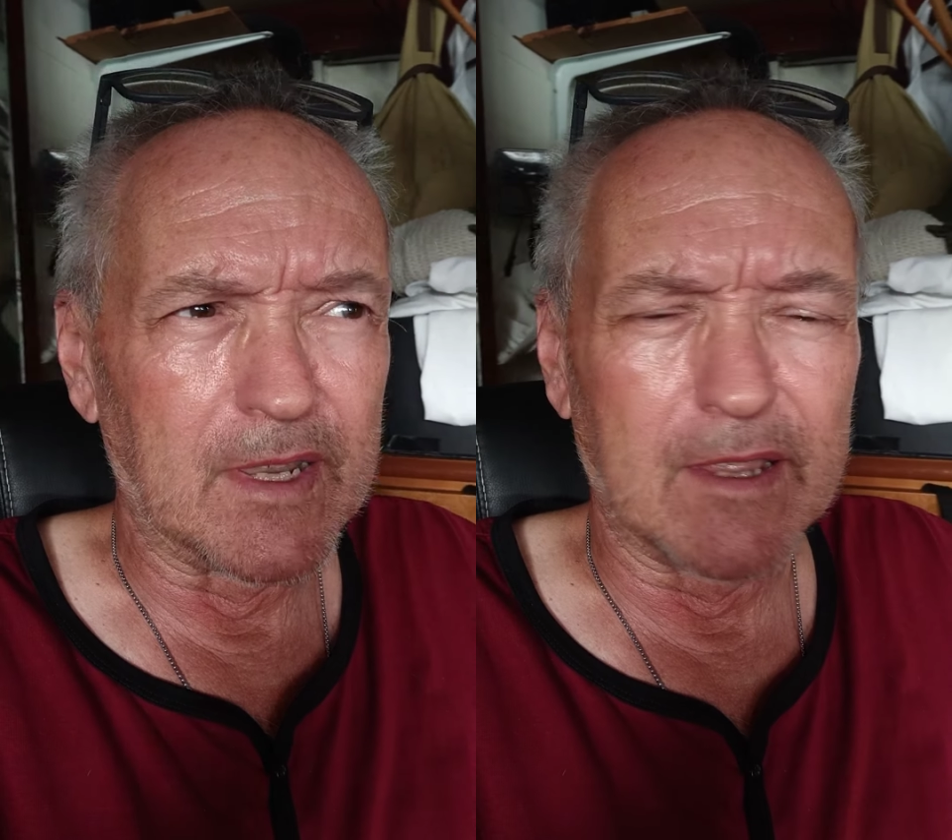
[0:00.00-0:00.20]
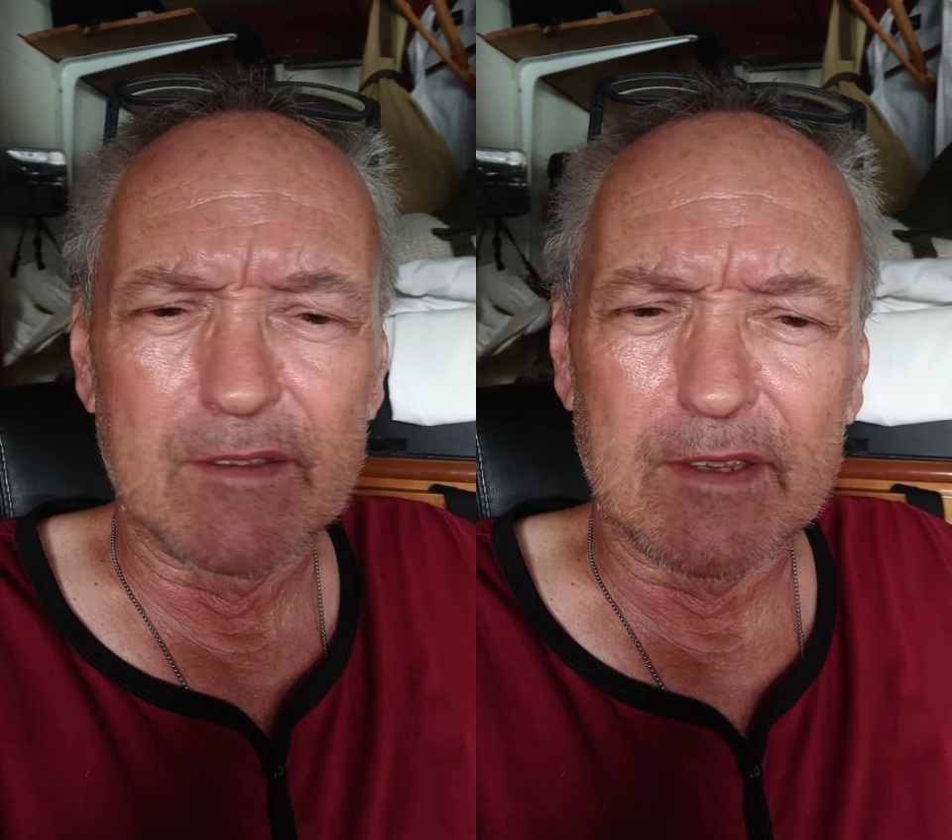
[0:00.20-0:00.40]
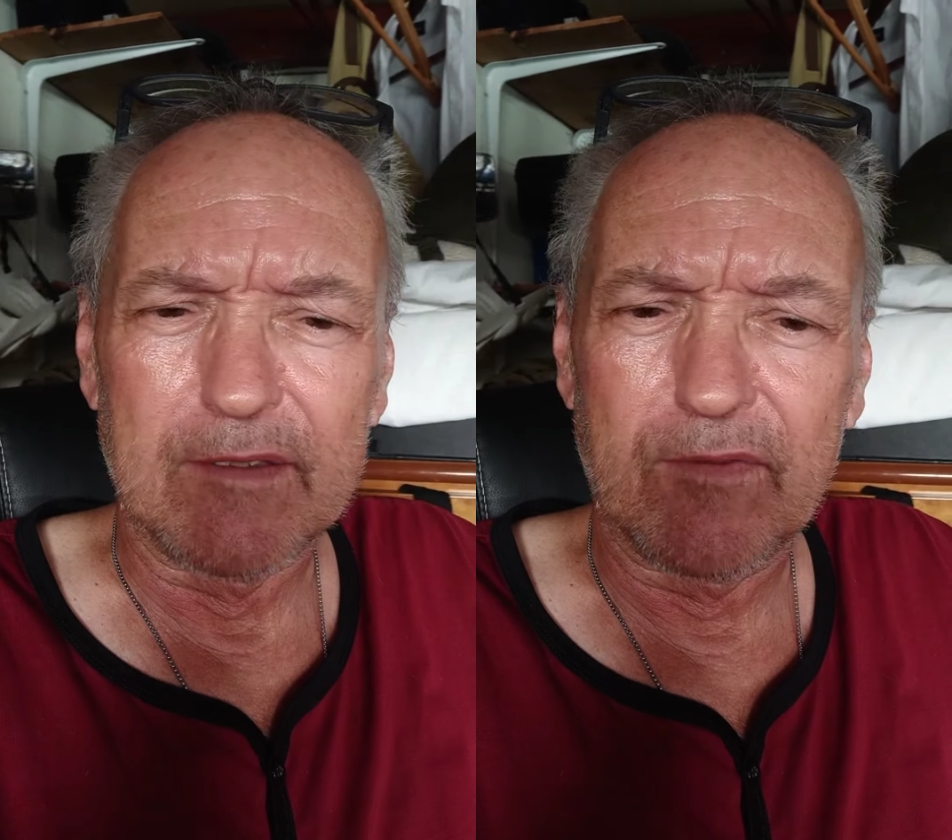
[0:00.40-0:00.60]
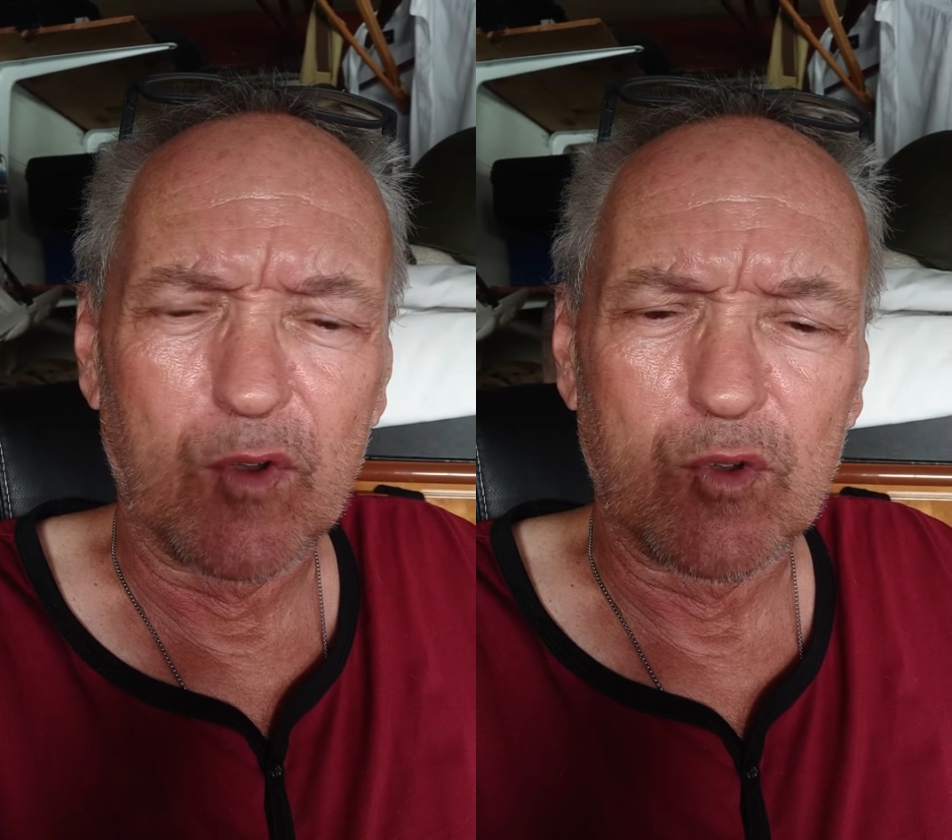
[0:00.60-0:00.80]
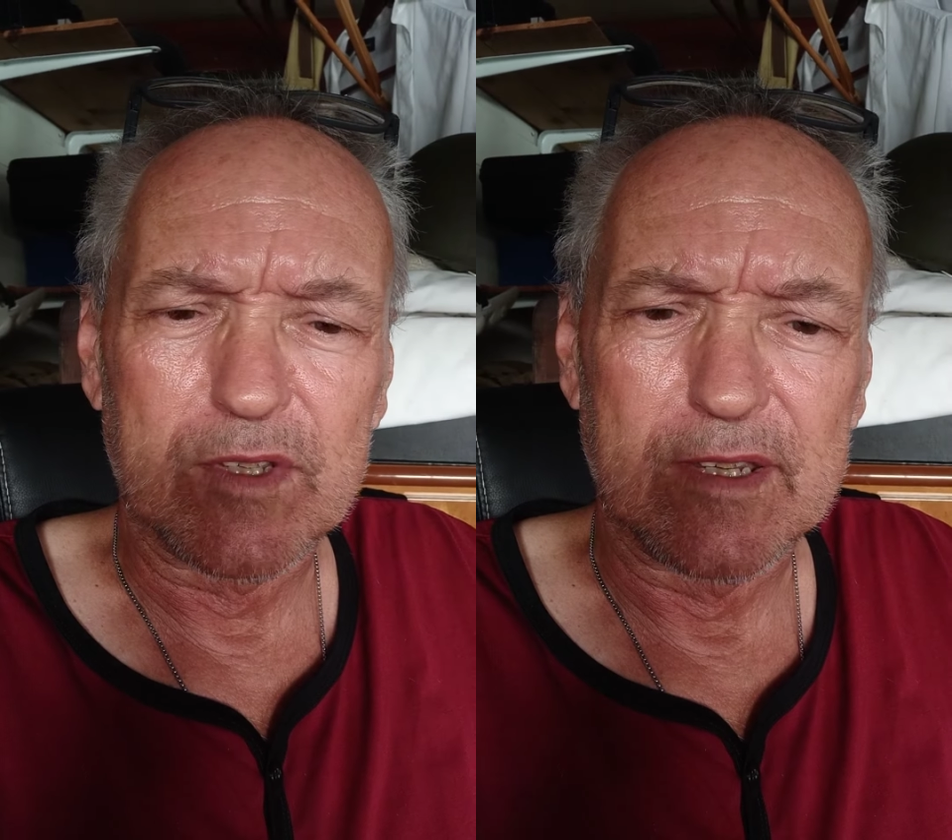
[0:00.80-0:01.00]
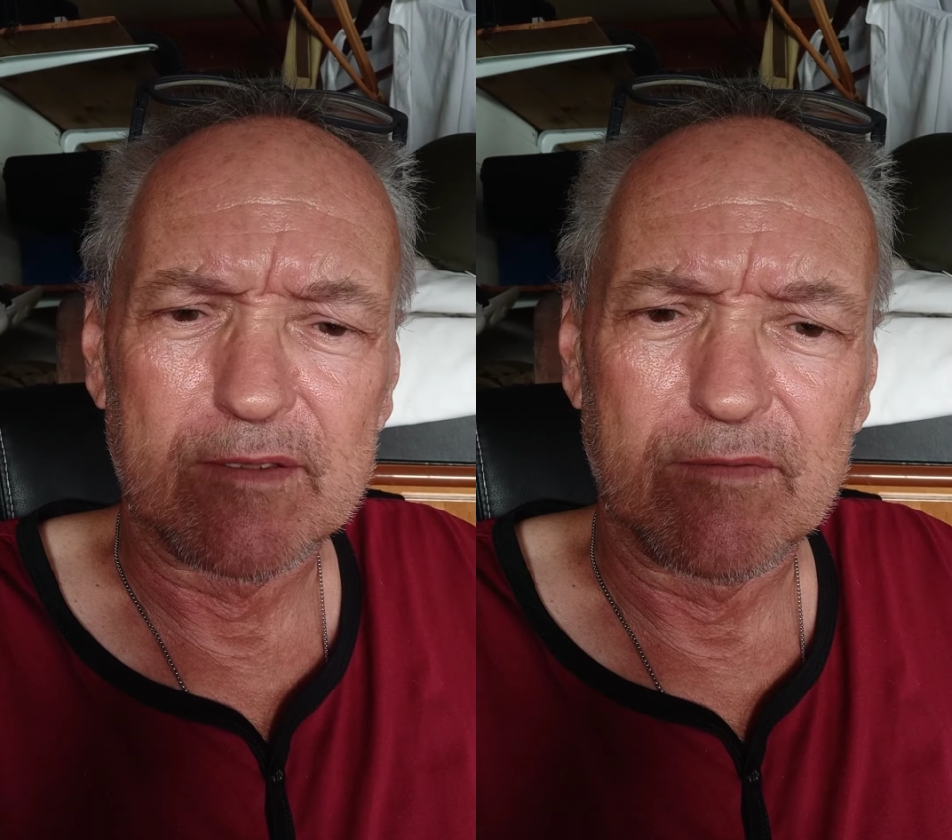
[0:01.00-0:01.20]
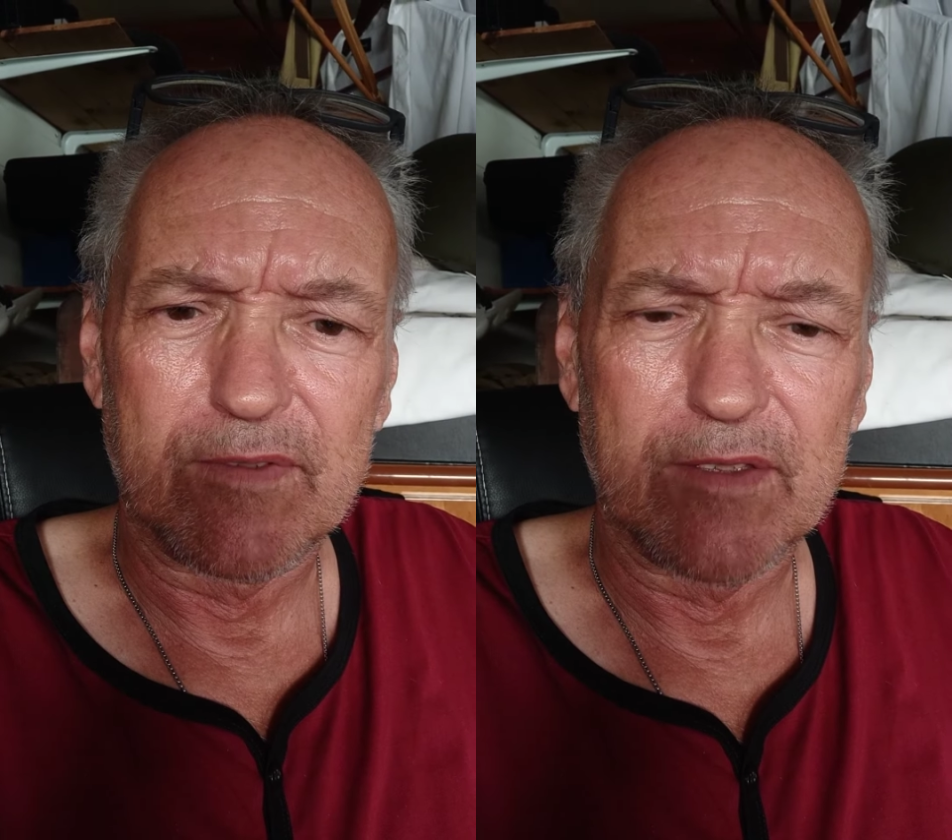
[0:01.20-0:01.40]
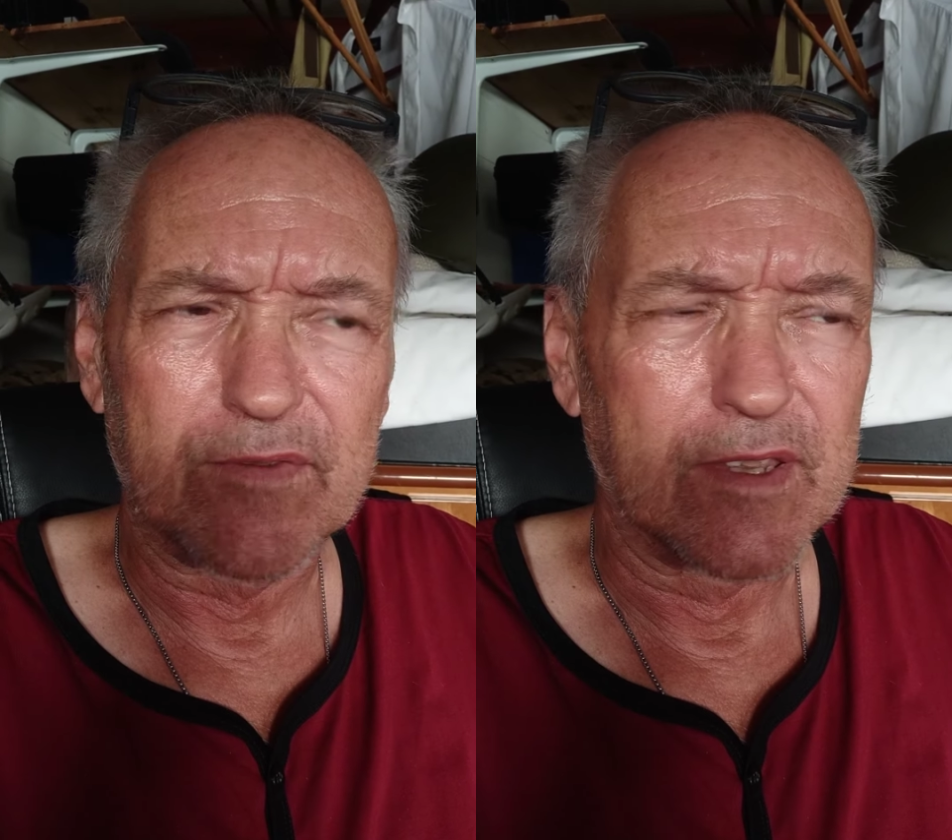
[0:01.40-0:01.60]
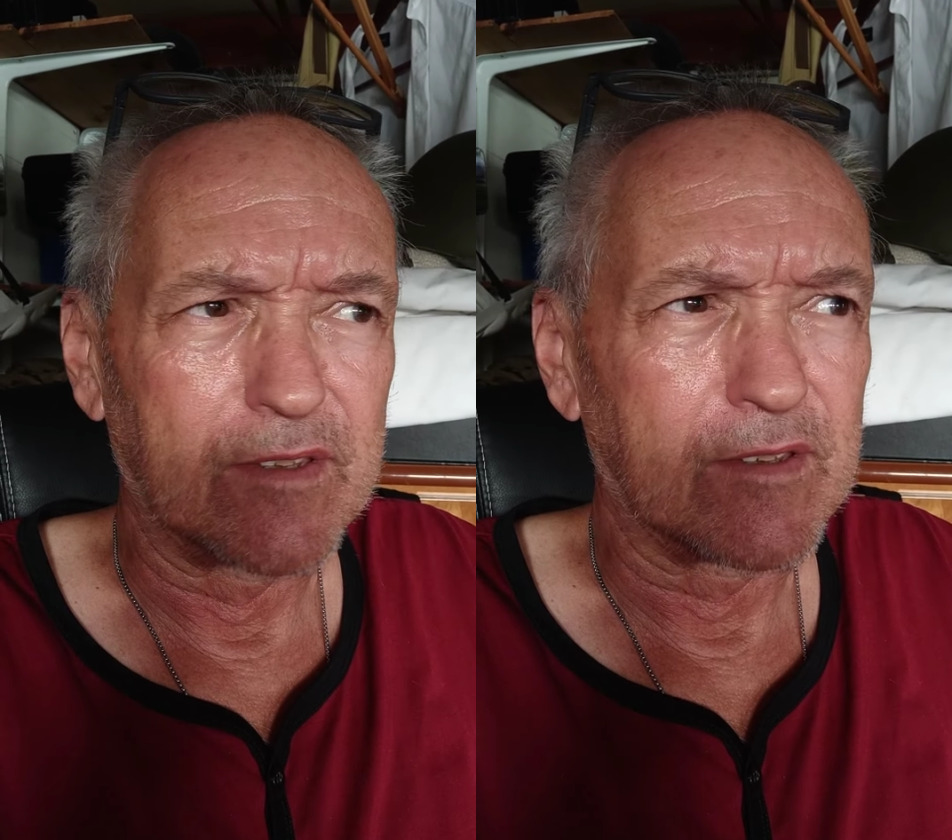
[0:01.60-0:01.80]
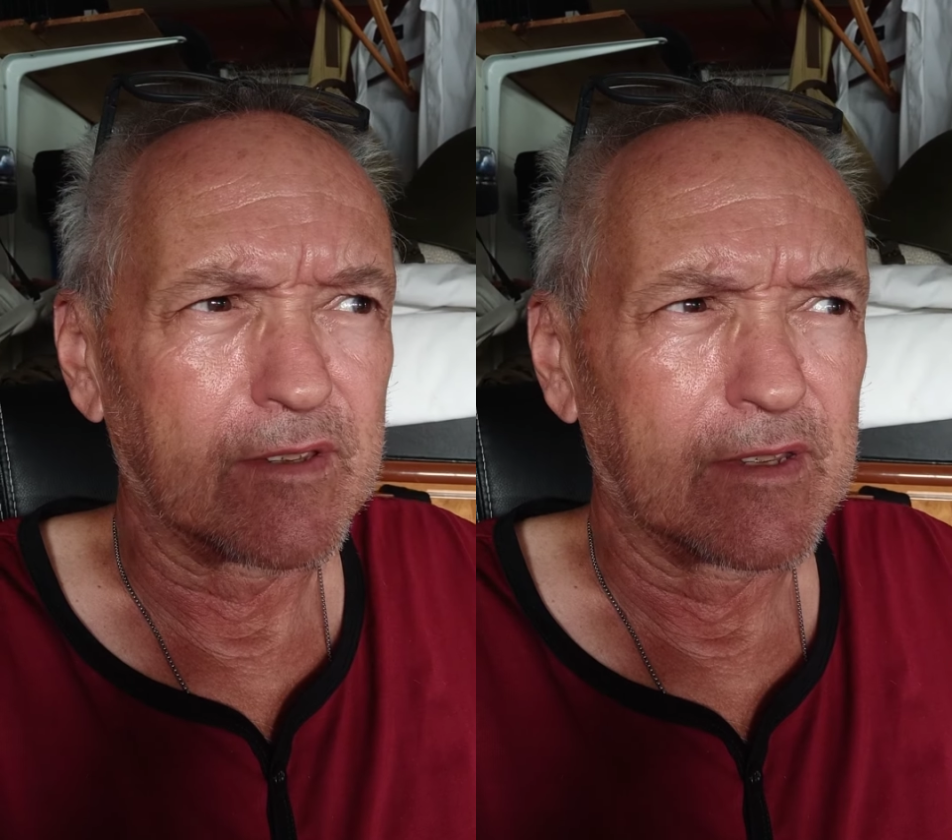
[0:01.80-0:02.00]
1940s and
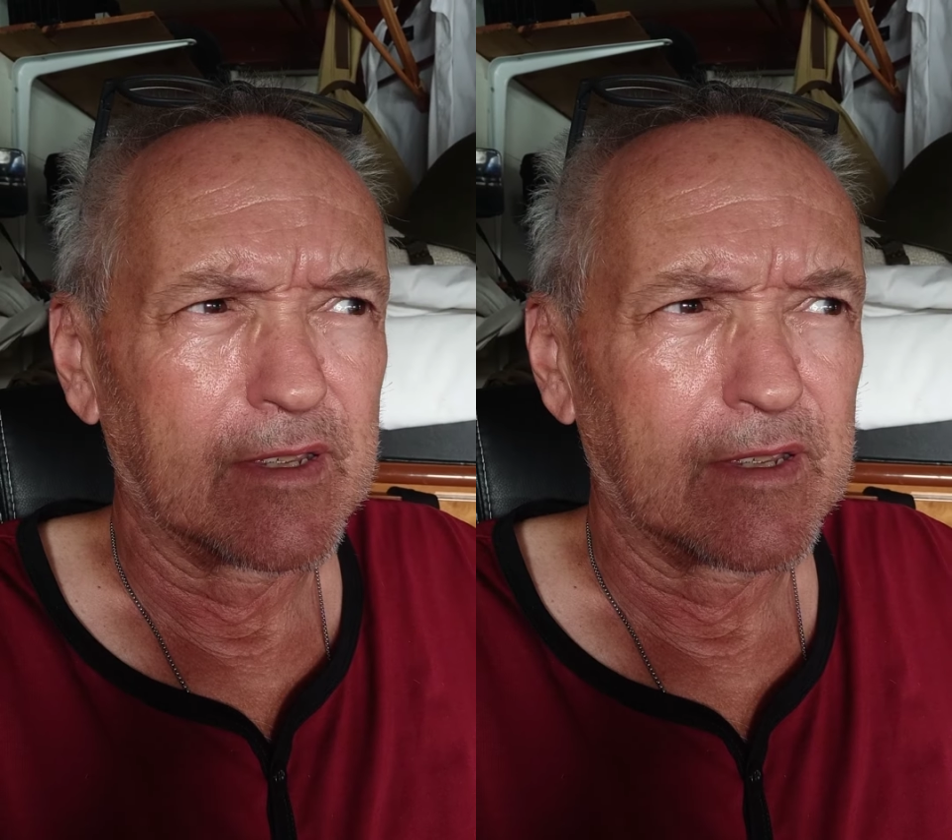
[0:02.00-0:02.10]
50s.